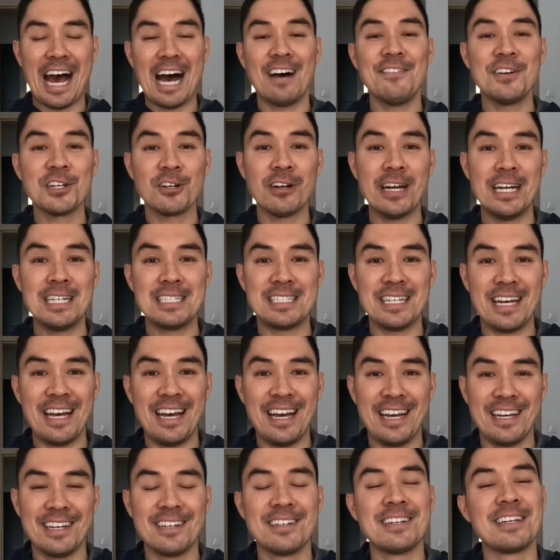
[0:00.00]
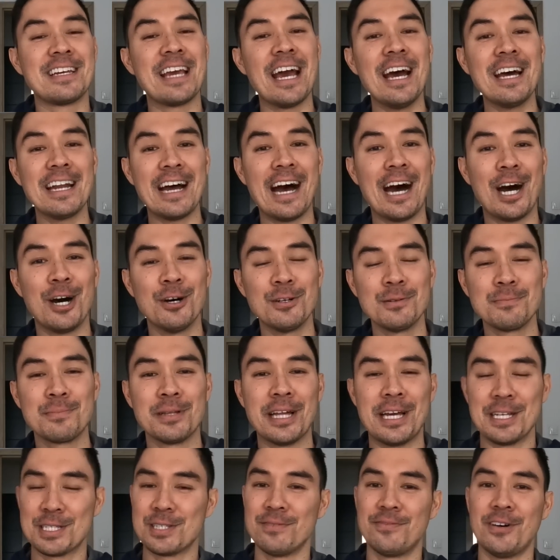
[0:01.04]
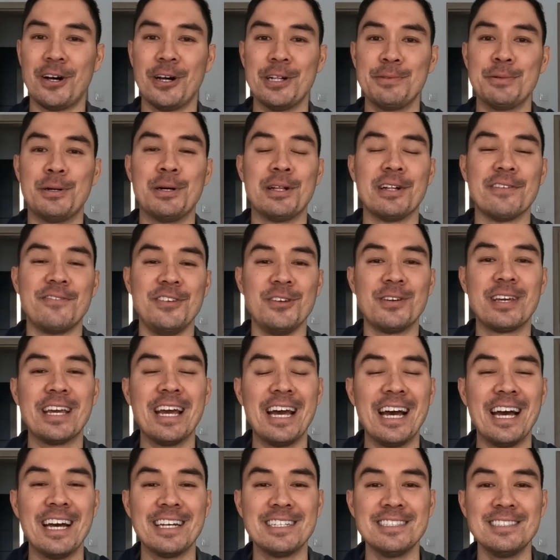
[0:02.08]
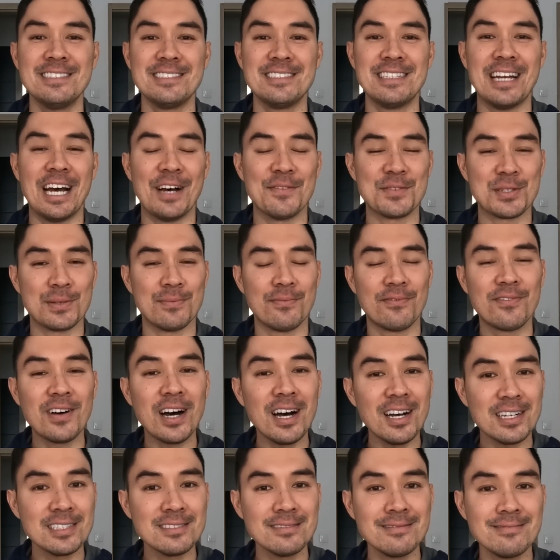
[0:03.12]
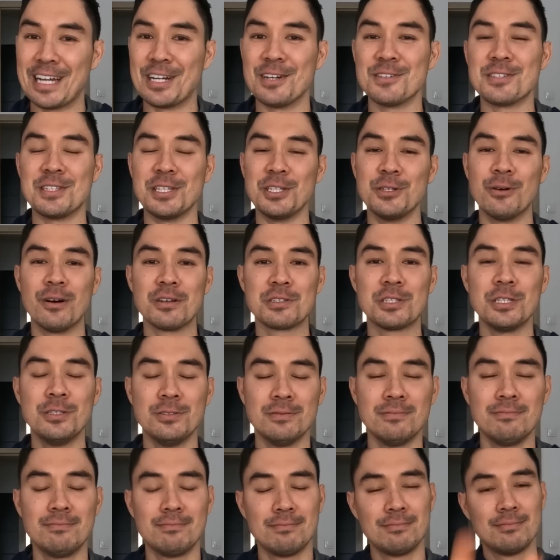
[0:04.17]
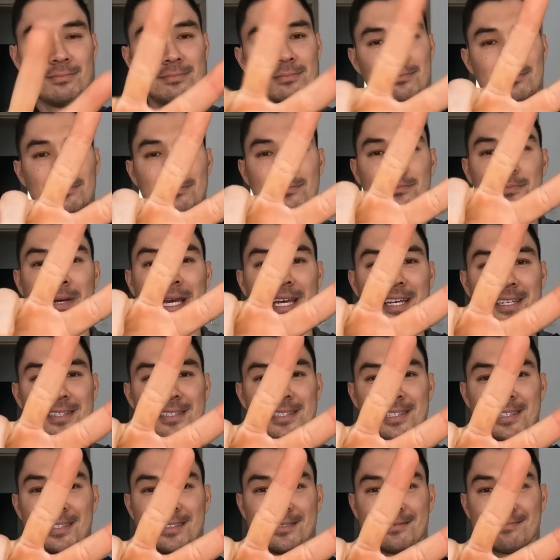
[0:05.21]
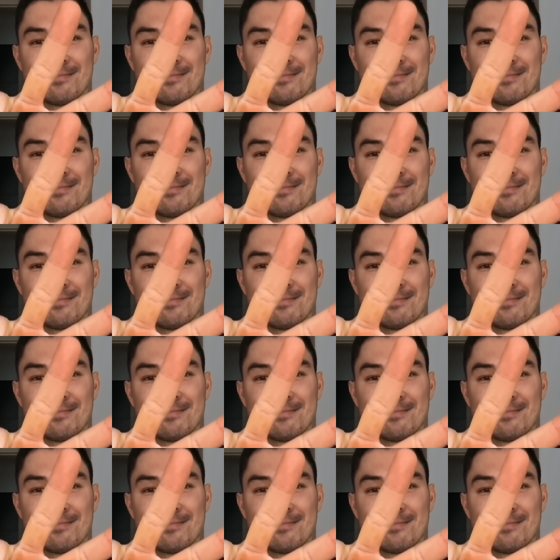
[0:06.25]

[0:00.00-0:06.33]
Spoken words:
Have a great day, get out, play some volleyball if you can, have some fun, and I'll see you all soon. Peace.